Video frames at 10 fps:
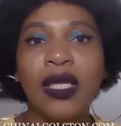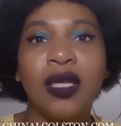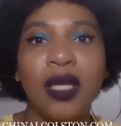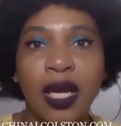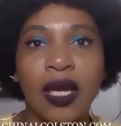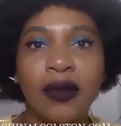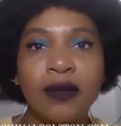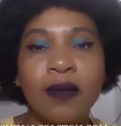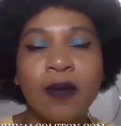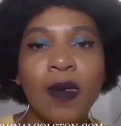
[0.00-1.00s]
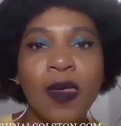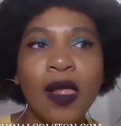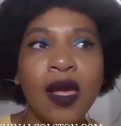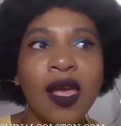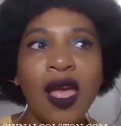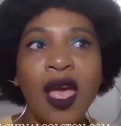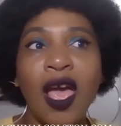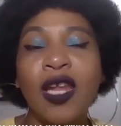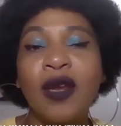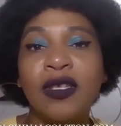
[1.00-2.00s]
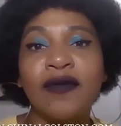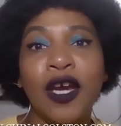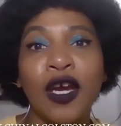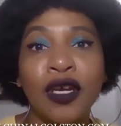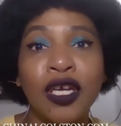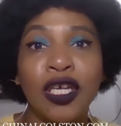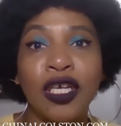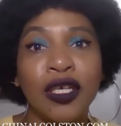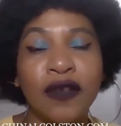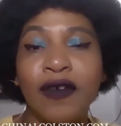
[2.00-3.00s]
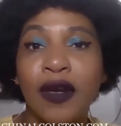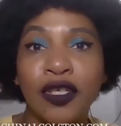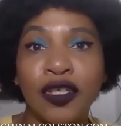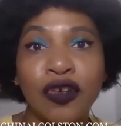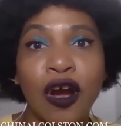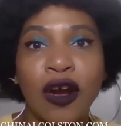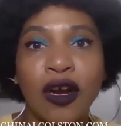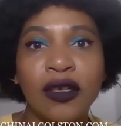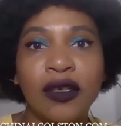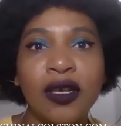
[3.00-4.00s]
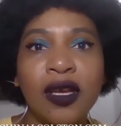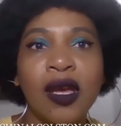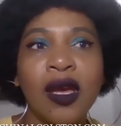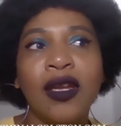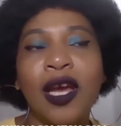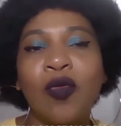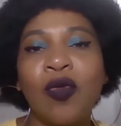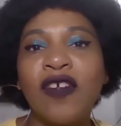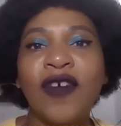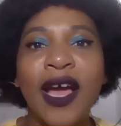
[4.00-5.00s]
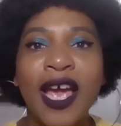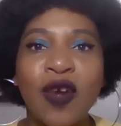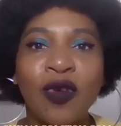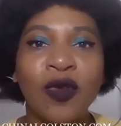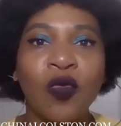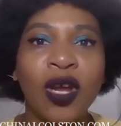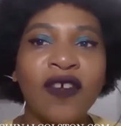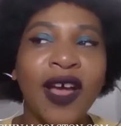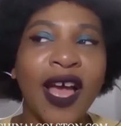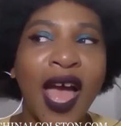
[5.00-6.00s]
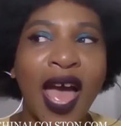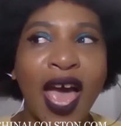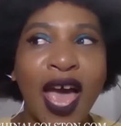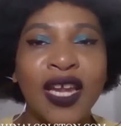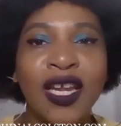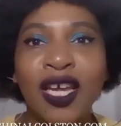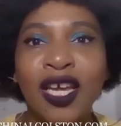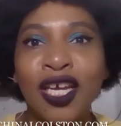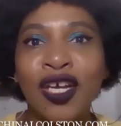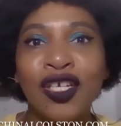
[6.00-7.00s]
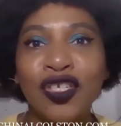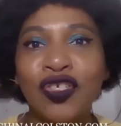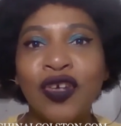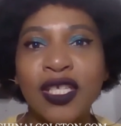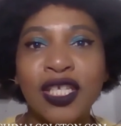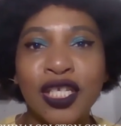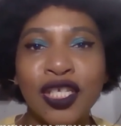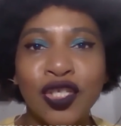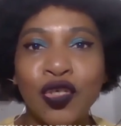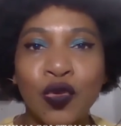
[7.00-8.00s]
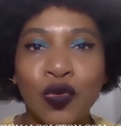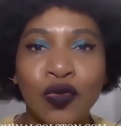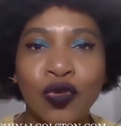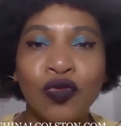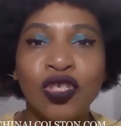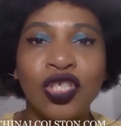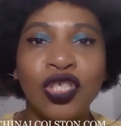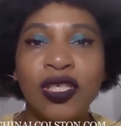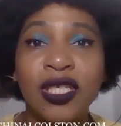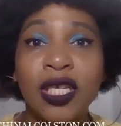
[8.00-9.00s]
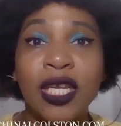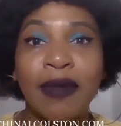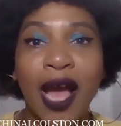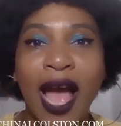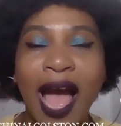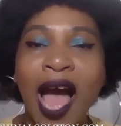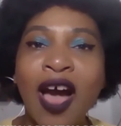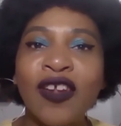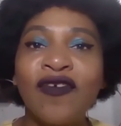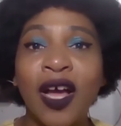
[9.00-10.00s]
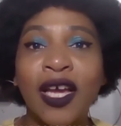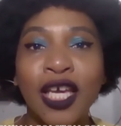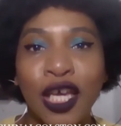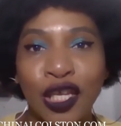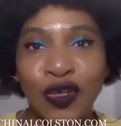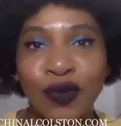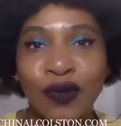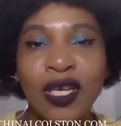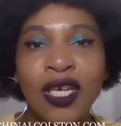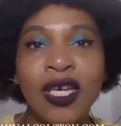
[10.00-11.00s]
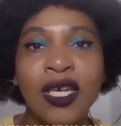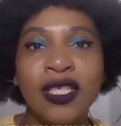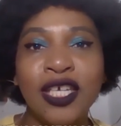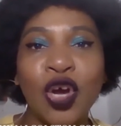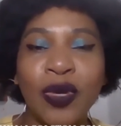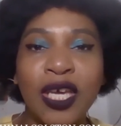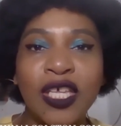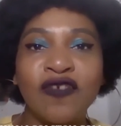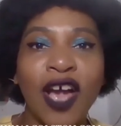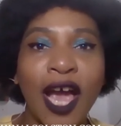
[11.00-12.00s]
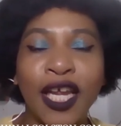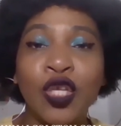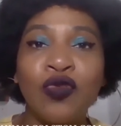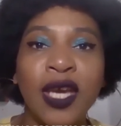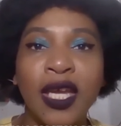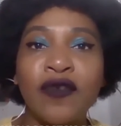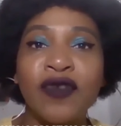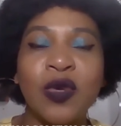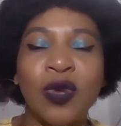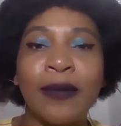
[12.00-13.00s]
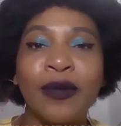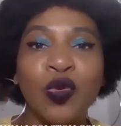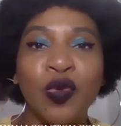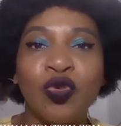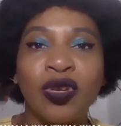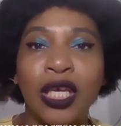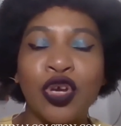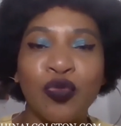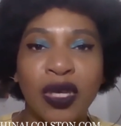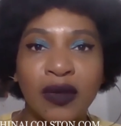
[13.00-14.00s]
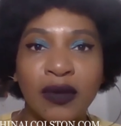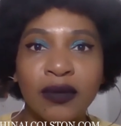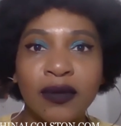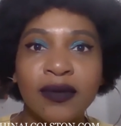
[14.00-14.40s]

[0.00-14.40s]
I did it again. And it was very good, very strong. Now, what if I had trusted this dude who's sitting behind? How the fuck can you tell me it's fine and you can't even see what I'm doing? You only hear me.